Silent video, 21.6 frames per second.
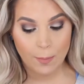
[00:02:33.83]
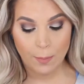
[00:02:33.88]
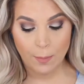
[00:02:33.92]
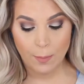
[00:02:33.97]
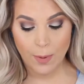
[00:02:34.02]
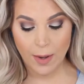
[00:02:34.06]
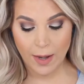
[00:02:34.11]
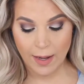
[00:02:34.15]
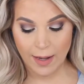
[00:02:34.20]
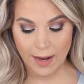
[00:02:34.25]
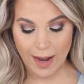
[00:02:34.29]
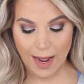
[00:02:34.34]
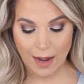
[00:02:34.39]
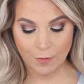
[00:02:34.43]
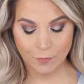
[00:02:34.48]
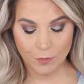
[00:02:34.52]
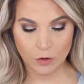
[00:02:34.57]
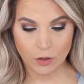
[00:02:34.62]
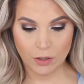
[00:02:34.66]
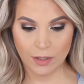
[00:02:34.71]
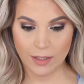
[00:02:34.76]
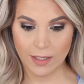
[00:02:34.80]
but
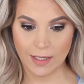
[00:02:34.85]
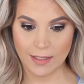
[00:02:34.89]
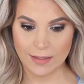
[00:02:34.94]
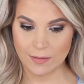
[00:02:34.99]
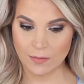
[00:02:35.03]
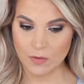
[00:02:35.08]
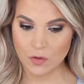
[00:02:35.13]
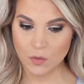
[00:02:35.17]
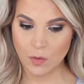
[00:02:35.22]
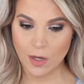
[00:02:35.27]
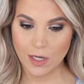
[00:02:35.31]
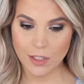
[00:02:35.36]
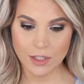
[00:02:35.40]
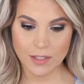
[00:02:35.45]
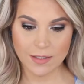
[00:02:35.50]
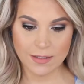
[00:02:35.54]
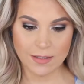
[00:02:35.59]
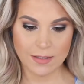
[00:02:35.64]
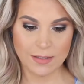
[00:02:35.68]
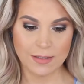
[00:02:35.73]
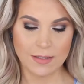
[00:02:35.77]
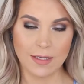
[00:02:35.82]
after looking at some
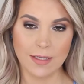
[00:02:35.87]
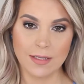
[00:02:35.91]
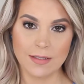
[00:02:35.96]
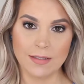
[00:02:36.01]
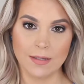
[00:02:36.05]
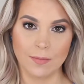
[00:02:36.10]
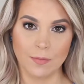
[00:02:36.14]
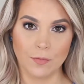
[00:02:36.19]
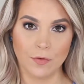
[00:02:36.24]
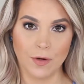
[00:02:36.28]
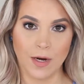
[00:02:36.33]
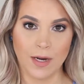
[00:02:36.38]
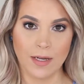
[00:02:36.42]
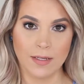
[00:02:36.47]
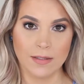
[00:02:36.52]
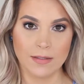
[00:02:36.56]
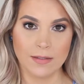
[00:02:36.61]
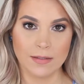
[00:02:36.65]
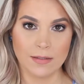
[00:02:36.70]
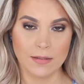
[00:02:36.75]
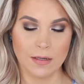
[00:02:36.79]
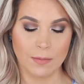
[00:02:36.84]
swatches and seeing some
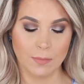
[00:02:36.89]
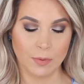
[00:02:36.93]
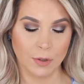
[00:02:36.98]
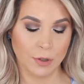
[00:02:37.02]
friends,